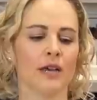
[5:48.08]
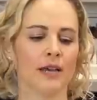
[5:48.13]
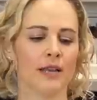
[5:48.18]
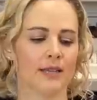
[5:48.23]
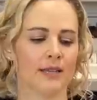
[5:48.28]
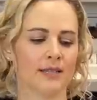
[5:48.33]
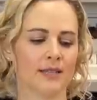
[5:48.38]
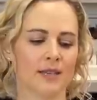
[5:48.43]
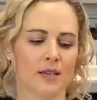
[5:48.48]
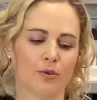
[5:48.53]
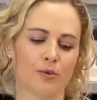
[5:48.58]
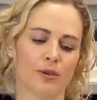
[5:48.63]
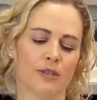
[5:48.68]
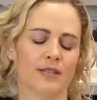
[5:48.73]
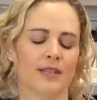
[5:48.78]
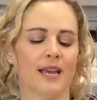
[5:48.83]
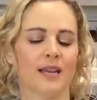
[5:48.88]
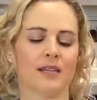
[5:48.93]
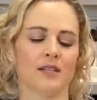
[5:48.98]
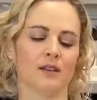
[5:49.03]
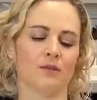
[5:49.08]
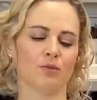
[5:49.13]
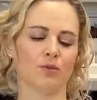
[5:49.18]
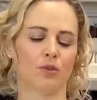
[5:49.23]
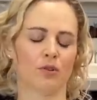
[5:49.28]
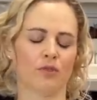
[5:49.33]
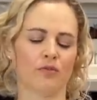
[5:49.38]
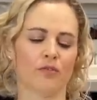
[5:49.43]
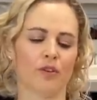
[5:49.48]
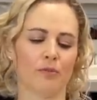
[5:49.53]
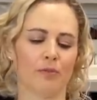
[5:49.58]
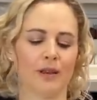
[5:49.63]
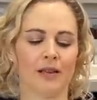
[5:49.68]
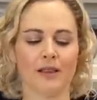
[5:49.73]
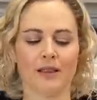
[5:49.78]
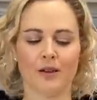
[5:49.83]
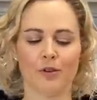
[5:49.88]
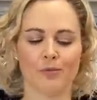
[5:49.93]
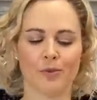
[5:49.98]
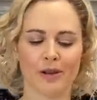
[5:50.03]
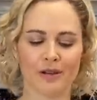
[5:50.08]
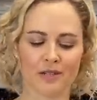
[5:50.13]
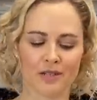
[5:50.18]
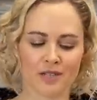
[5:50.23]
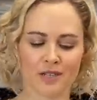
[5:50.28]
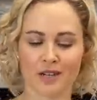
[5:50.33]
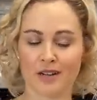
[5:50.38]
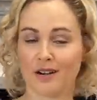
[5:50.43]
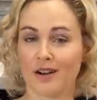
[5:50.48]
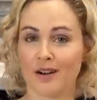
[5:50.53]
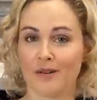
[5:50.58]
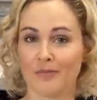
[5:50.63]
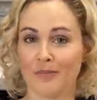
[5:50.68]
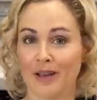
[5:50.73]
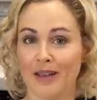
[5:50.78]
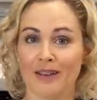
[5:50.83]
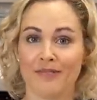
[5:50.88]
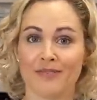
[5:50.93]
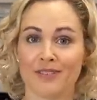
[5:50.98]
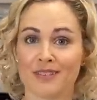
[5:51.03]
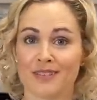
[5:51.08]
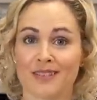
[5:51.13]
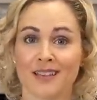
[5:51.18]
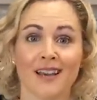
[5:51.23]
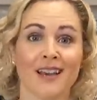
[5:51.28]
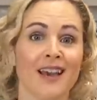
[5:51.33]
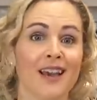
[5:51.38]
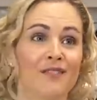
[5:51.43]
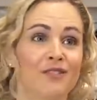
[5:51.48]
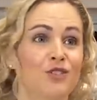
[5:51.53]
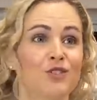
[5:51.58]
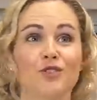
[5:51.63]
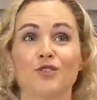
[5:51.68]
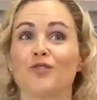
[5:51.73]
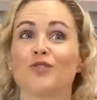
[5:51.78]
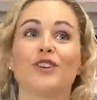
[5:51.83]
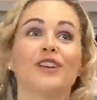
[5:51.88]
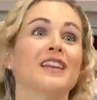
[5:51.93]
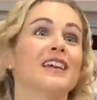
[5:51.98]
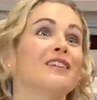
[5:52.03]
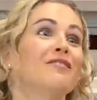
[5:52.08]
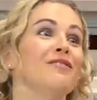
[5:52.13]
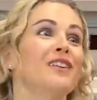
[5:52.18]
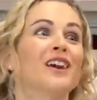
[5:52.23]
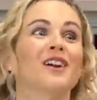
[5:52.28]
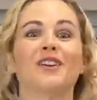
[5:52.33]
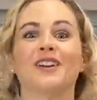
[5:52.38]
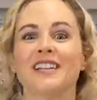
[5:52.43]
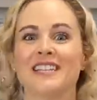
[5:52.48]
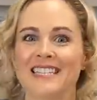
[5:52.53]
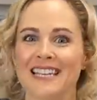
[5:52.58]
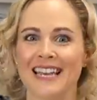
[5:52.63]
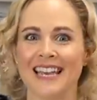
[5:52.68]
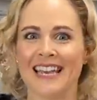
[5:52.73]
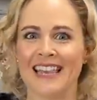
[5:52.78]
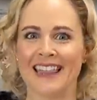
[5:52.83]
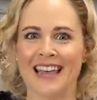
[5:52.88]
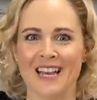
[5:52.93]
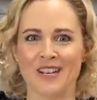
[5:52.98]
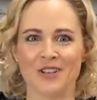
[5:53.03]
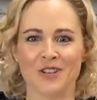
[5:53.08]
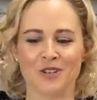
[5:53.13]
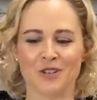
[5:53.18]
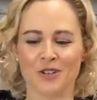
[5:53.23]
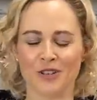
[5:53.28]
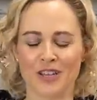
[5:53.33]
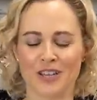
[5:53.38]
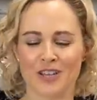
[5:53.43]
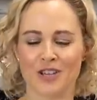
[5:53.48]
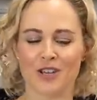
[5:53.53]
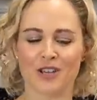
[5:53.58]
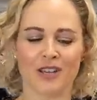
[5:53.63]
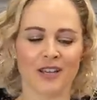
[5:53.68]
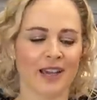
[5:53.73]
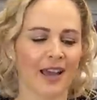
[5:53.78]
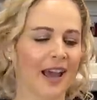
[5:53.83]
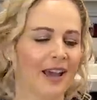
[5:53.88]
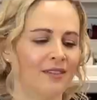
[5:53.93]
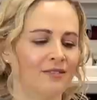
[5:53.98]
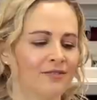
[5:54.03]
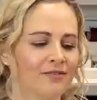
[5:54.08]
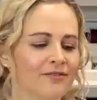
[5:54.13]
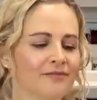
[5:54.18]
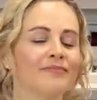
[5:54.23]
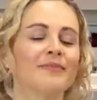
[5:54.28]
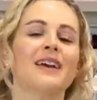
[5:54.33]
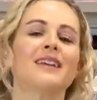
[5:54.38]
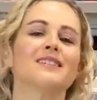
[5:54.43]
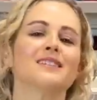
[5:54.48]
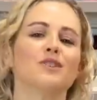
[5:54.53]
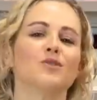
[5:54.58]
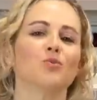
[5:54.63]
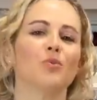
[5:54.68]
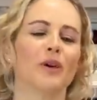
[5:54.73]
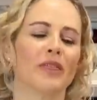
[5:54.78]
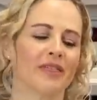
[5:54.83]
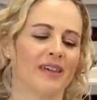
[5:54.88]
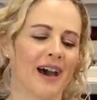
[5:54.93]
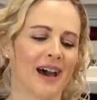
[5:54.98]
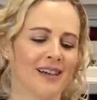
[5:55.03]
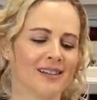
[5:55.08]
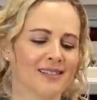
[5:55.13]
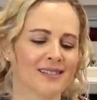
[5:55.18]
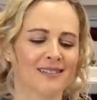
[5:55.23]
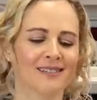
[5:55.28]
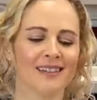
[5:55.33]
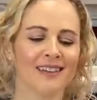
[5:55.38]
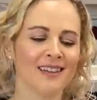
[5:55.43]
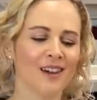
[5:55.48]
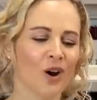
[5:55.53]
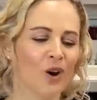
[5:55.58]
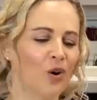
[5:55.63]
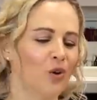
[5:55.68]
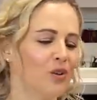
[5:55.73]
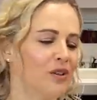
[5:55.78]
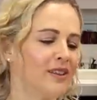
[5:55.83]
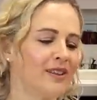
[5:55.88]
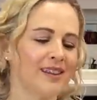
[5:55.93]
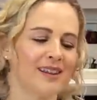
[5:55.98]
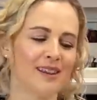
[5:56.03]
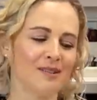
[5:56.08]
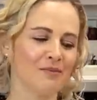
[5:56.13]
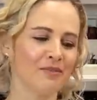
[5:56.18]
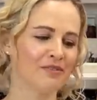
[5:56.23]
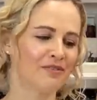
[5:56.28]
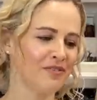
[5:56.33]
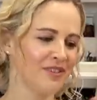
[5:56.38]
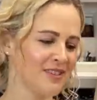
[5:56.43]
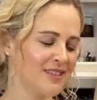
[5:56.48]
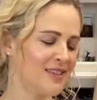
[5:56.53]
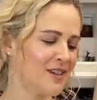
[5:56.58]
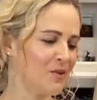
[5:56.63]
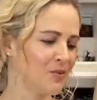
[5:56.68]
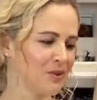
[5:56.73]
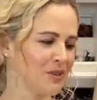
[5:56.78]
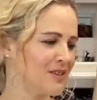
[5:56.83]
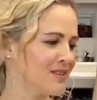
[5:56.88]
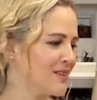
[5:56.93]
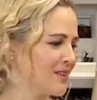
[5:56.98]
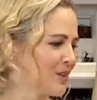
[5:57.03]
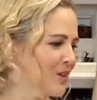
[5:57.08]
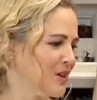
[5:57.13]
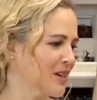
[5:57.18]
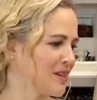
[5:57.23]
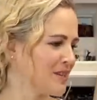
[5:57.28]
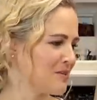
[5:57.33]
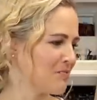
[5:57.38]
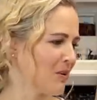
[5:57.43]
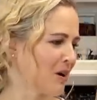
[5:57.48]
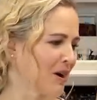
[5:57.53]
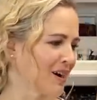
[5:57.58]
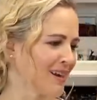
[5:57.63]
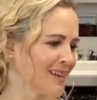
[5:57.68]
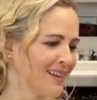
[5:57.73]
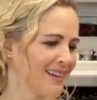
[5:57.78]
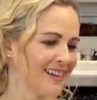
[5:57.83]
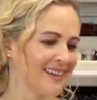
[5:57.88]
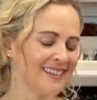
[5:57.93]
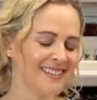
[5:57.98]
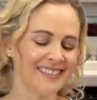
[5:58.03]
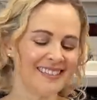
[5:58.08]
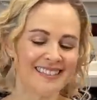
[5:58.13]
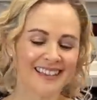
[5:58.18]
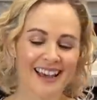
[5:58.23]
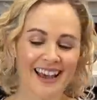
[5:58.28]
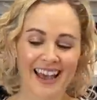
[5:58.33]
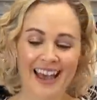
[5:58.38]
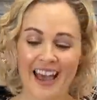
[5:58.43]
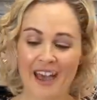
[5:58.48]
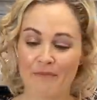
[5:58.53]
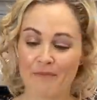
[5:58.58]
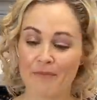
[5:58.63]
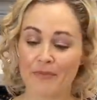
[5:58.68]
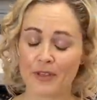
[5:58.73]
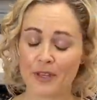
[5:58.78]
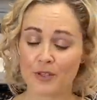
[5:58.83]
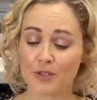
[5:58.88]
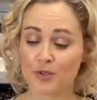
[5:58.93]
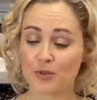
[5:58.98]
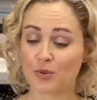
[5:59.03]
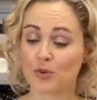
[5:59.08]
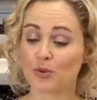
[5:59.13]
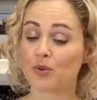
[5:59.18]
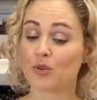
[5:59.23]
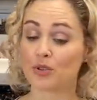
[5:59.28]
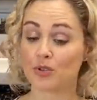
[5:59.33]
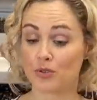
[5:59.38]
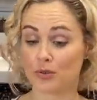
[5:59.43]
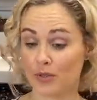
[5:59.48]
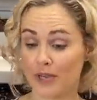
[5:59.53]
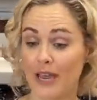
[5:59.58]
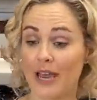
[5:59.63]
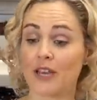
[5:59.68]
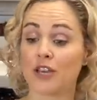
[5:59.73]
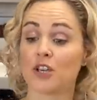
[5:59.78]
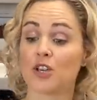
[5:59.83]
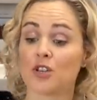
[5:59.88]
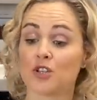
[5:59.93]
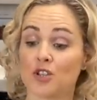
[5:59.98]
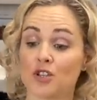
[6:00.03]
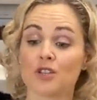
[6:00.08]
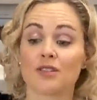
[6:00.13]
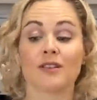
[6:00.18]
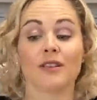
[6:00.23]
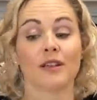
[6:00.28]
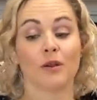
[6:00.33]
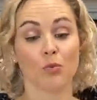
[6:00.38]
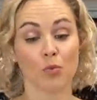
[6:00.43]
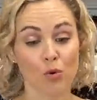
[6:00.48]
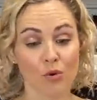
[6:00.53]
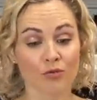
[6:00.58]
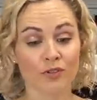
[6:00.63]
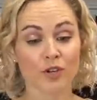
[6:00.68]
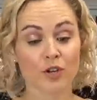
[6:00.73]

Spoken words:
the sequins end up sort of rubbing a little bit under your arm. But if it's just for an evening or a day, then usually you can kind of deal with that, all in the name of sequins and looking sparkly. So yeah, you could use like woven